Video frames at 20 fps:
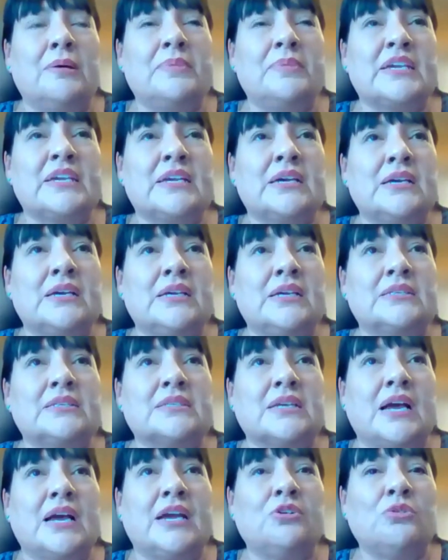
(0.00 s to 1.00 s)

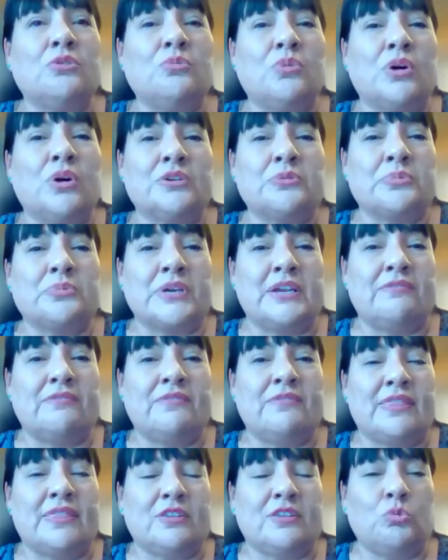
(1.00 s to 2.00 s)
because I don't want to
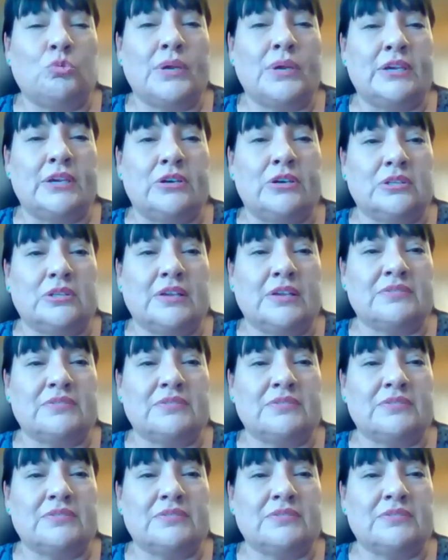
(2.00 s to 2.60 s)
reinvent the wheel.